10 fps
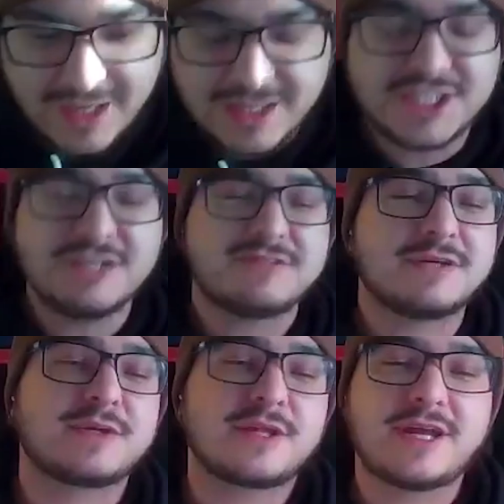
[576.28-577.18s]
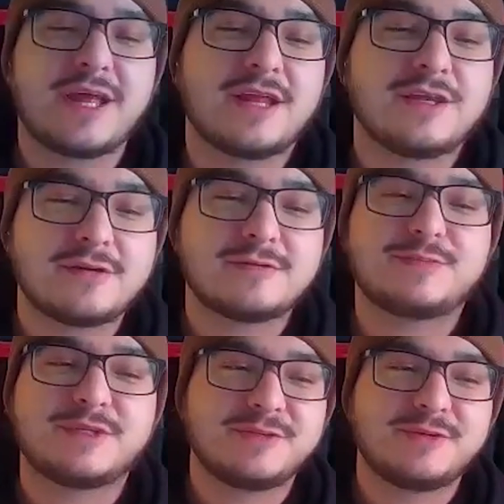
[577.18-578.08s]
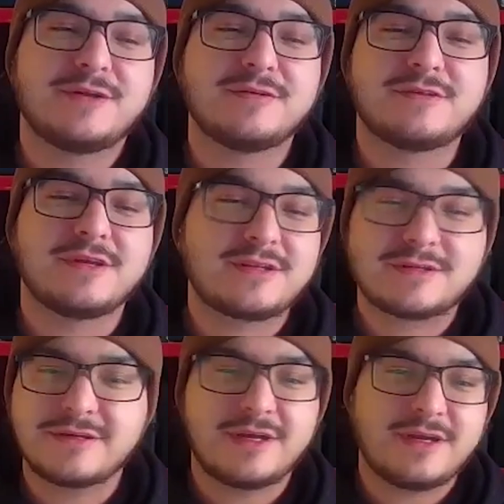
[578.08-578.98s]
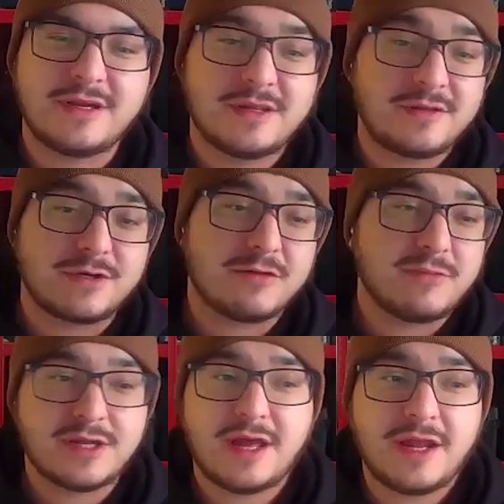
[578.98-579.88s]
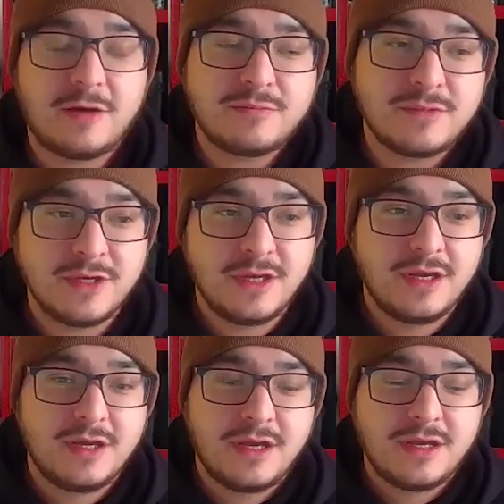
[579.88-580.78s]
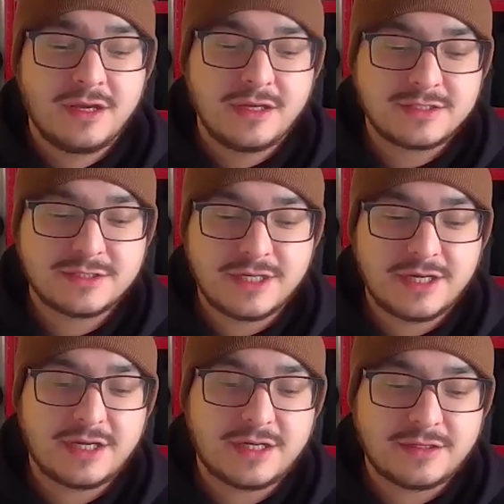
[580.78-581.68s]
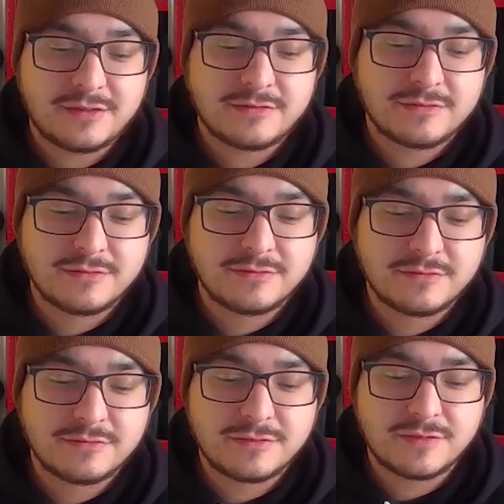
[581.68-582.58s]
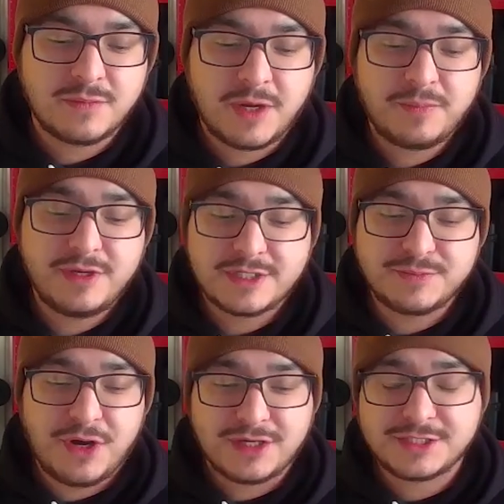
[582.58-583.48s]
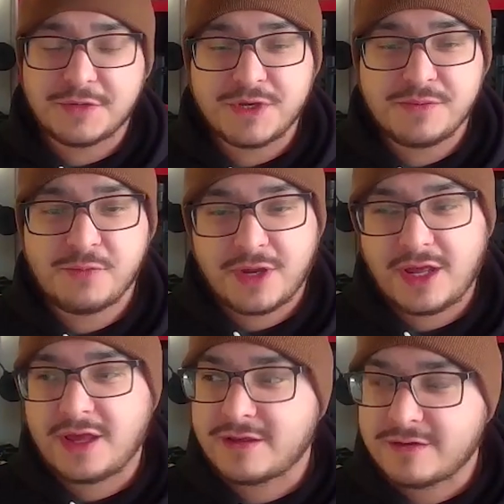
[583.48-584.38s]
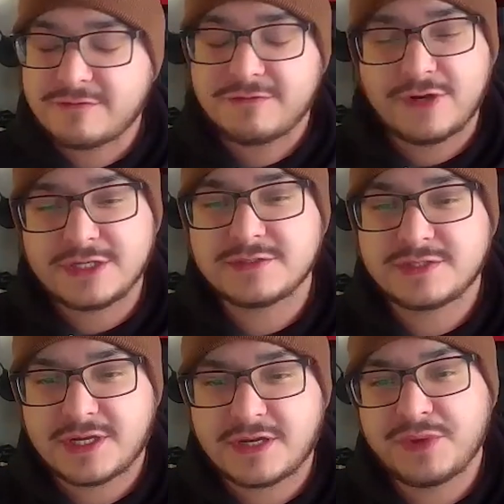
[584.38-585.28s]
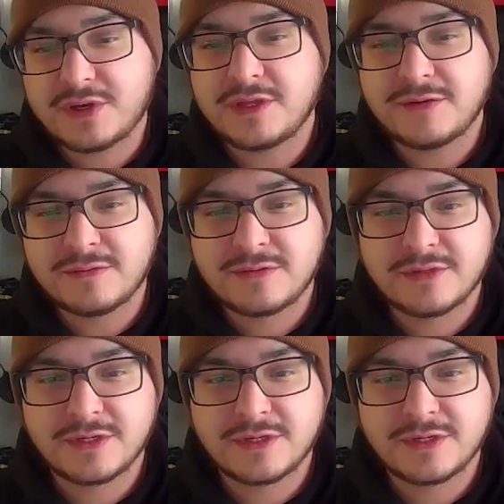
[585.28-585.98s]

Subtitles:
achieve something like that, especially when you don't think anything will come out of that album. It's might be small to some people, but for us, it's like a big deal,